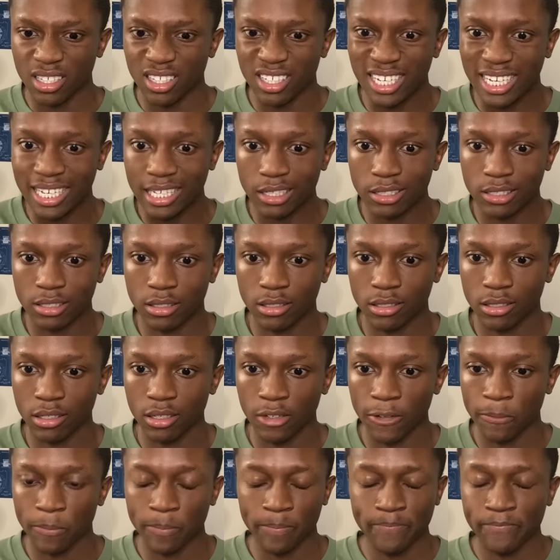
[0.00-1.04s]
Yikes.
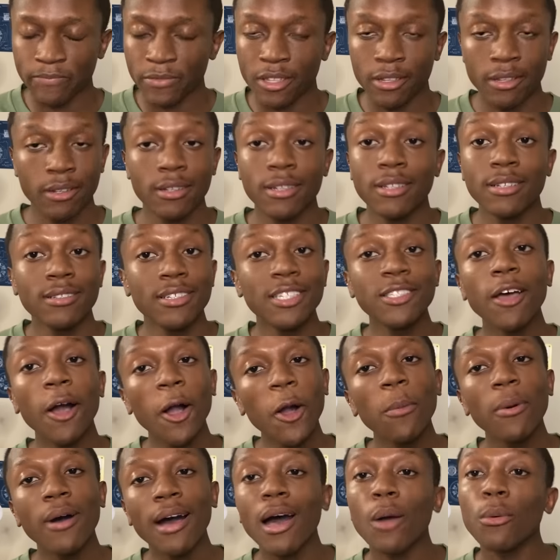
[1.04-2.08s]
To talk
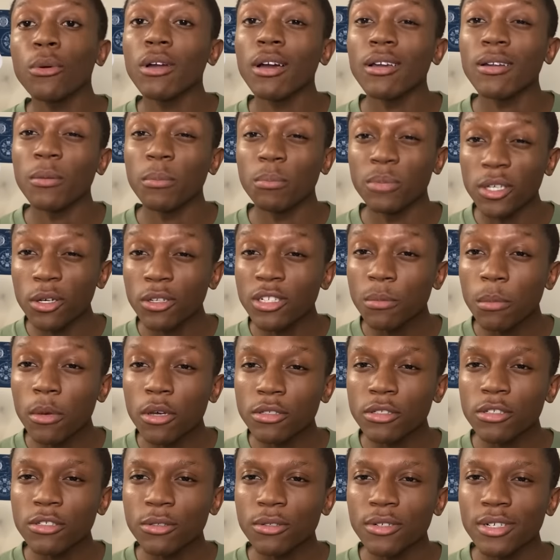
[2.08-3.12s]
about how we're gonna build a
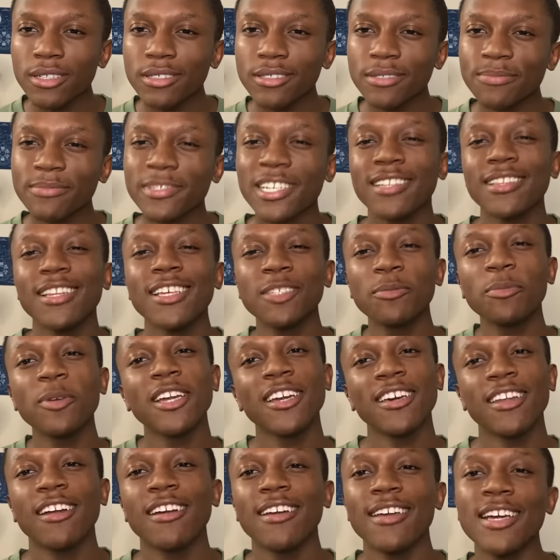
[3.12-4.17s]
Mosasaurus, let's bring
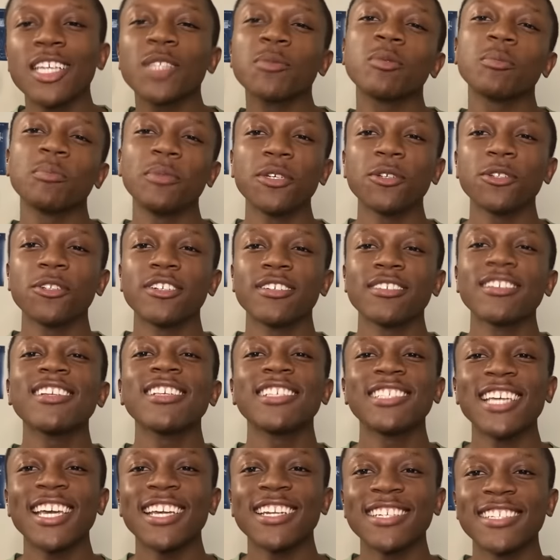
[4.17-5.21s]
in our expert builder,
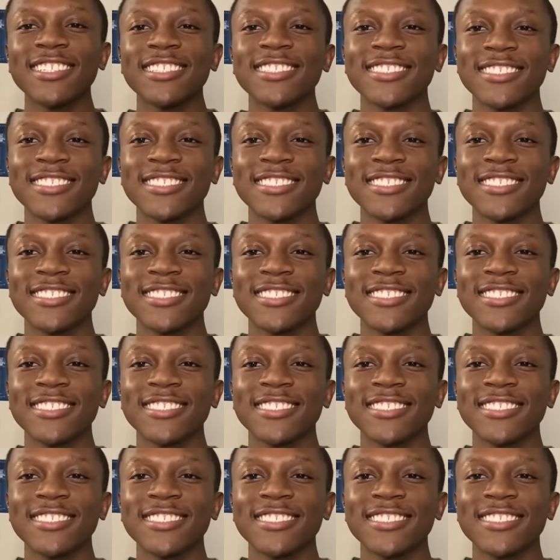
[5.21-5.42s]
Jaden.